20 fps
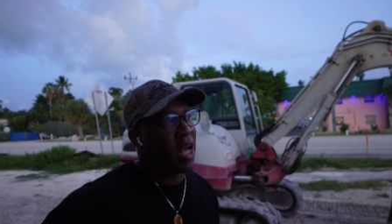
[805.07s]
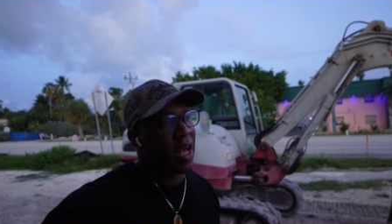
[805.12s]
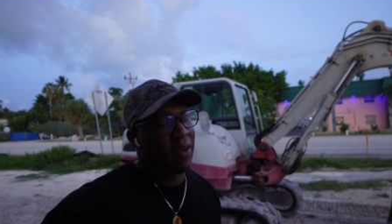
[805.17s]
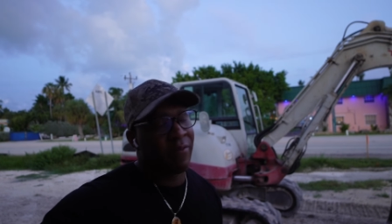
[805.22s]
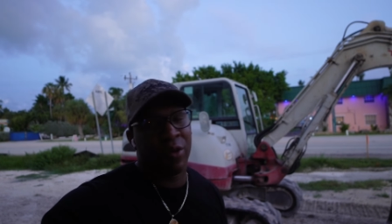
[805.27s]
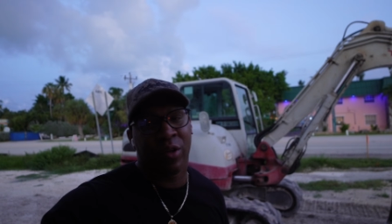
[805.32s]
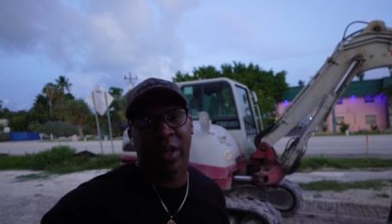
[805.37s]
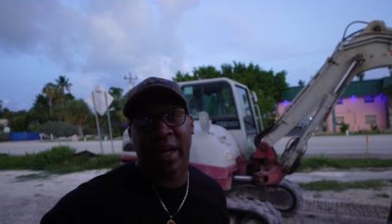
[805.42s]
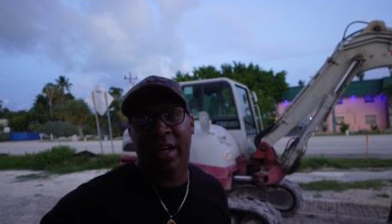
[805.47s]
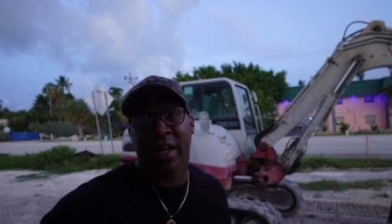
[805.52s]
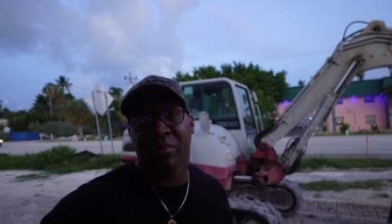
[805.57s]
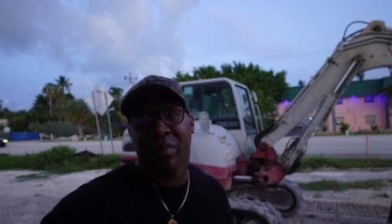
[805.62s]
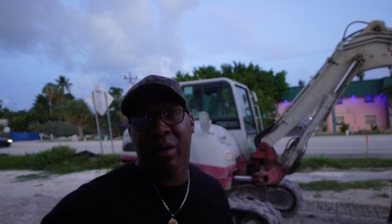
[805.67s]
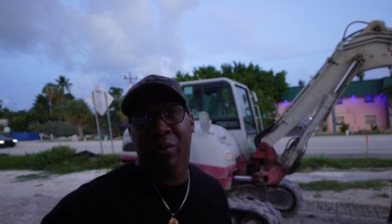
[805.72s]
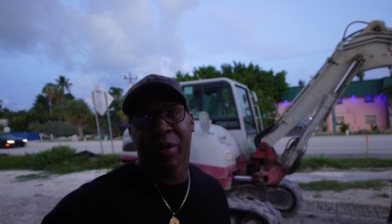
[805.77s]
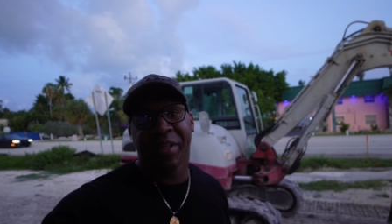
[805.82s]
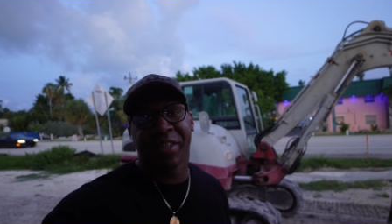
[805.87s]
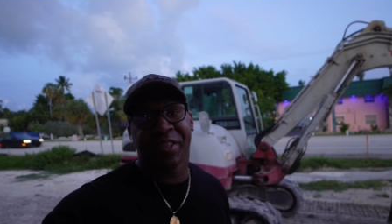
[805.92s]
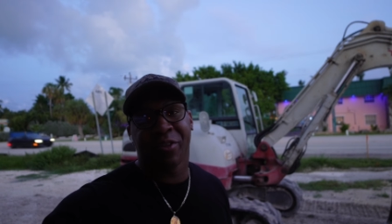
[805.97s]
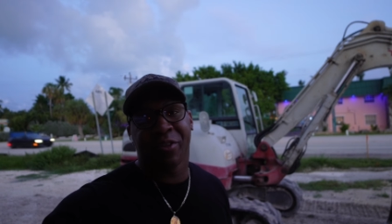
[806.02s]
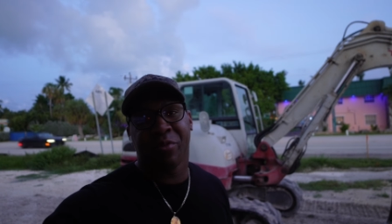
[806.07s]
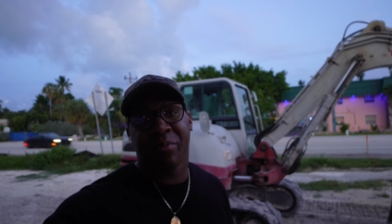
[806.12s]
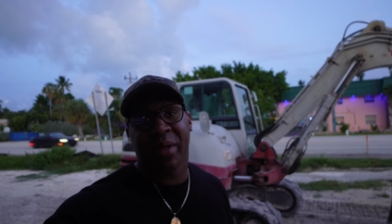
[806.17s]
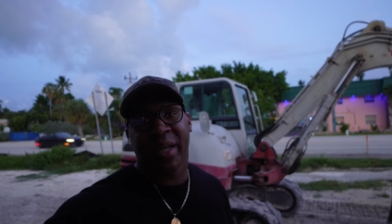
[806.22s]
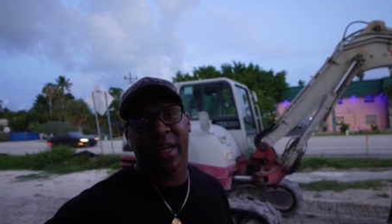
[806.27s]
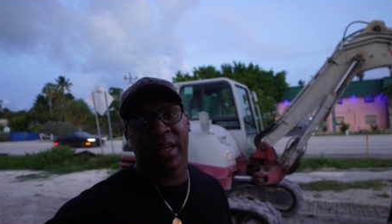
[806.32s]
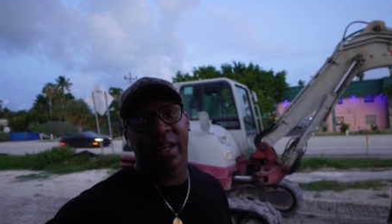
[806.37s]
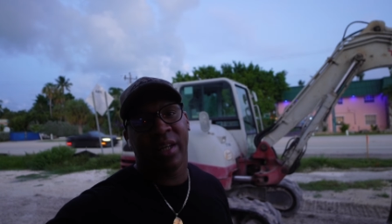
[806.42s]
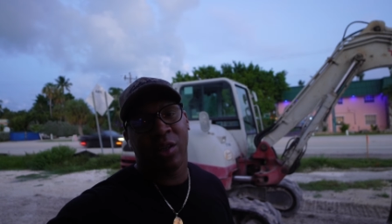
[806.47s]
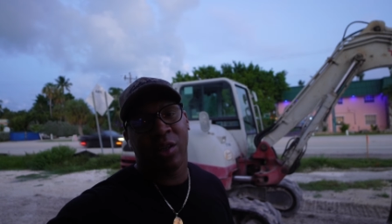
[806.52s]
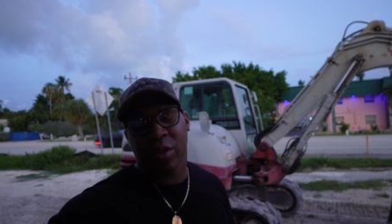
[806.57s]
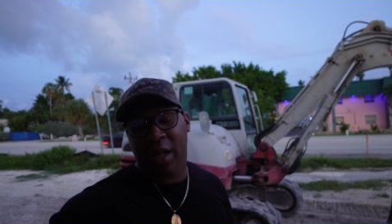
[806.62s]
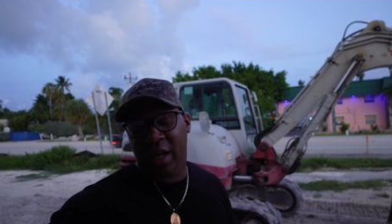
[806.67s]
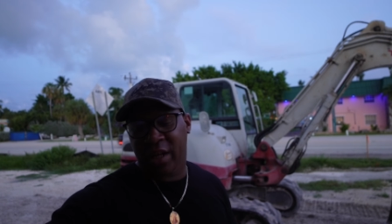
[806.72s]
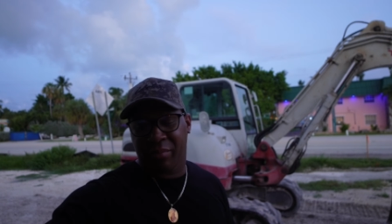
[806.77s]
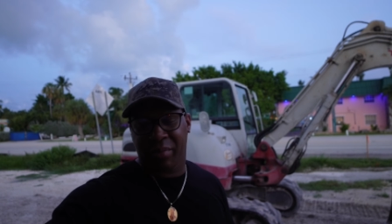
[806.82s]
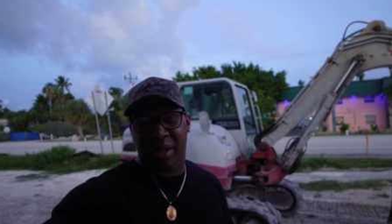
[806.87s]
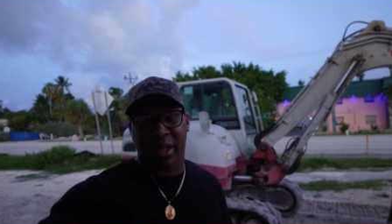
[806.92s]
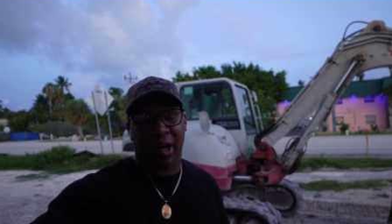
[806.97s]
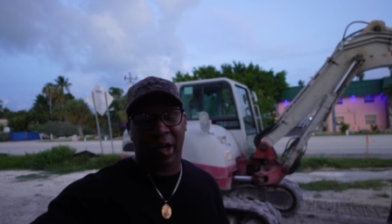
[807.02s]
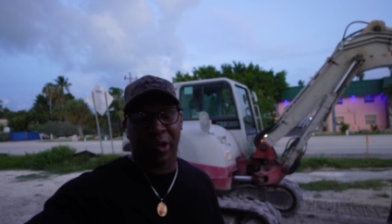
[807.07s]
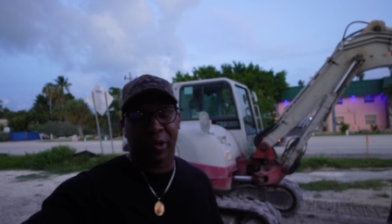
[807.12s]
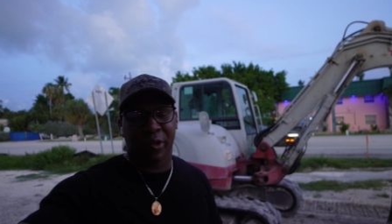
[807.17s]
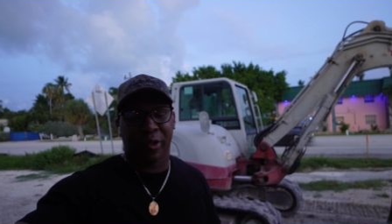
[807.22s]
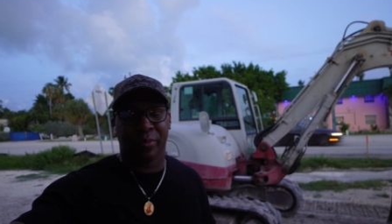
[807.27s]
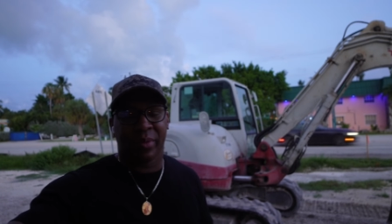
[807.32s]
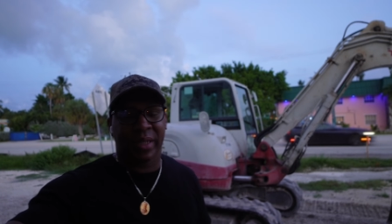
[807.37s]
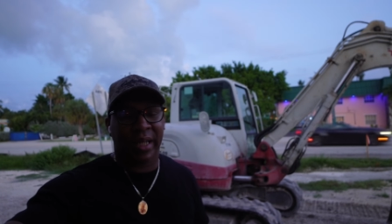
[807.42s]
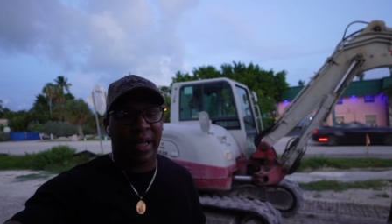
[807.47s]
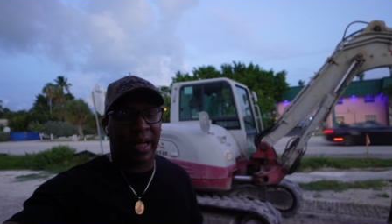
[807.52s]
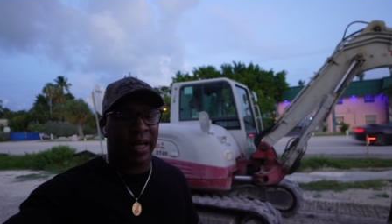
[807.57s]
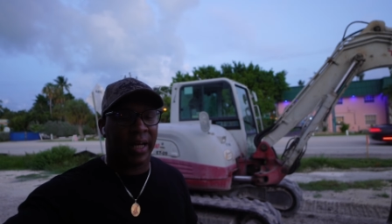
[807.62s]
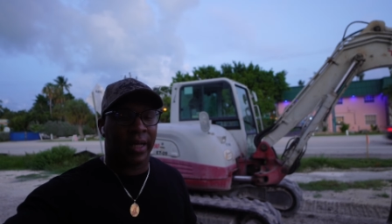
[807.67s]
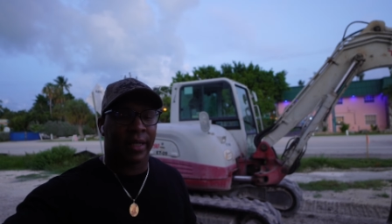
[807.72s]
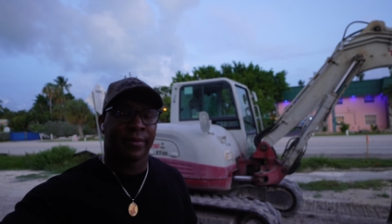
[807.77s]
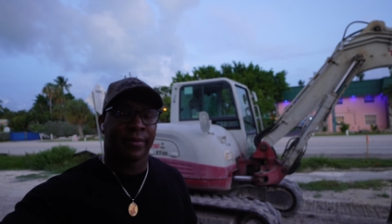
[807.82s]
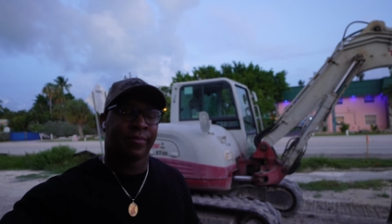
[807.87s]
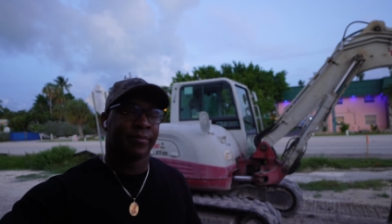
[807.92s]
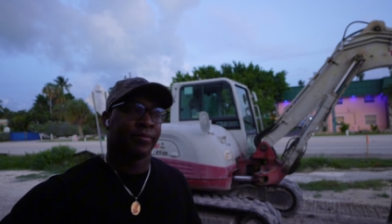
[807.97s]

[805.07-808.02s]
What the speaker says: If you like to be regional, man, you like to be home a lot,